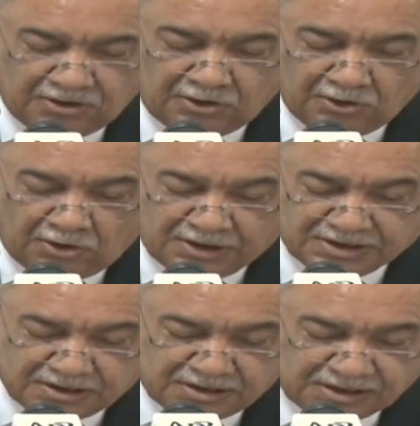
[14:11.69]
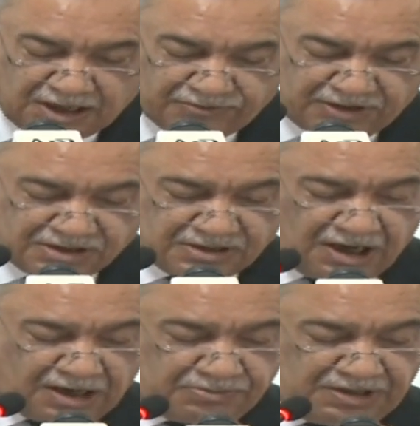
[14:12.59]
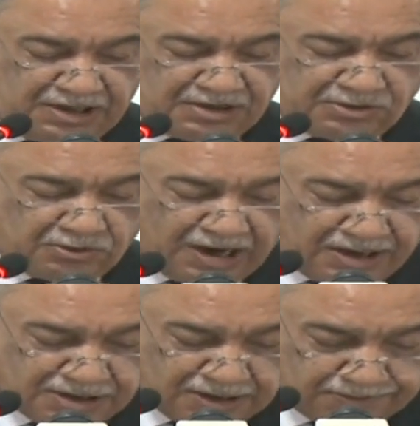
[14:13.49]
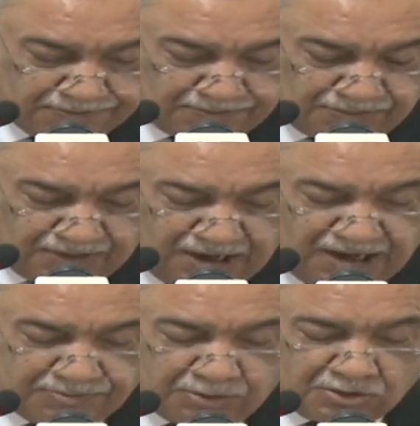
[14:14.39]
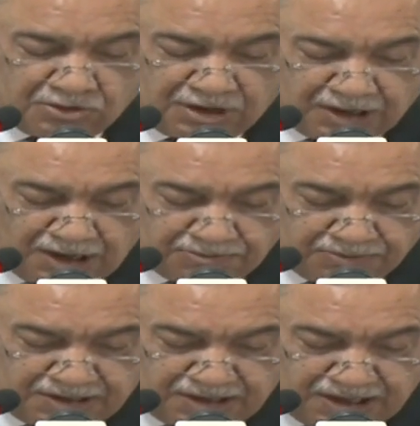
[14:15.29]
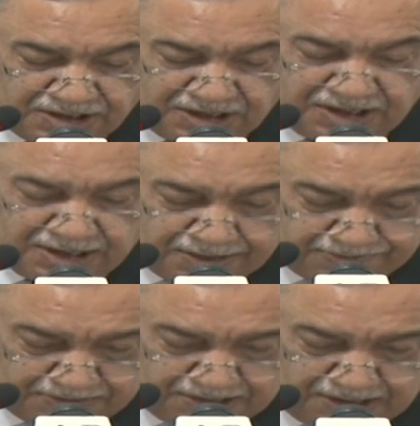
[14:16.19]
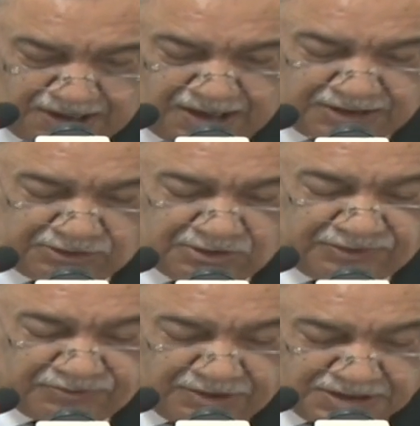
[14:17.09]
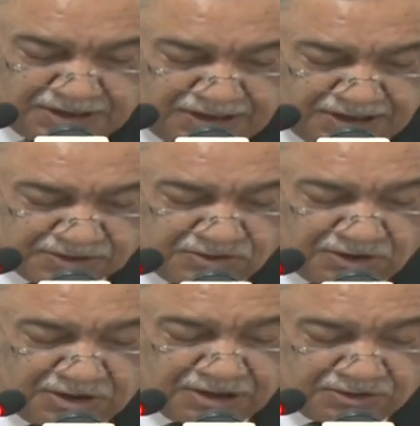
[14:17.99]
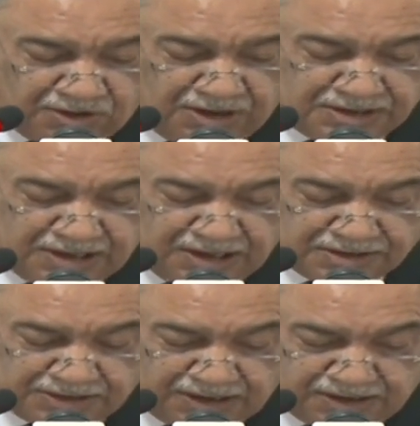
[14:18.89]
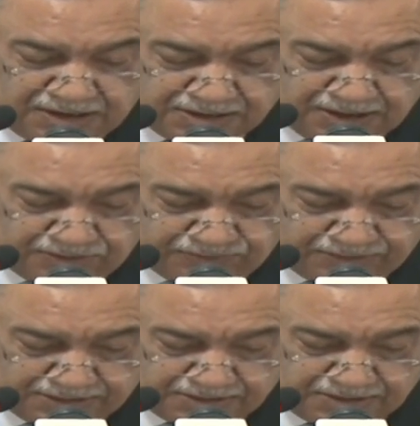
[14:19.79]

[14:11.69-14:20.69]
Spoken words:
Lord's Salvation Army in Uganda and Boko Haram in Nigeria are universally acknowledged as terrorist outfits.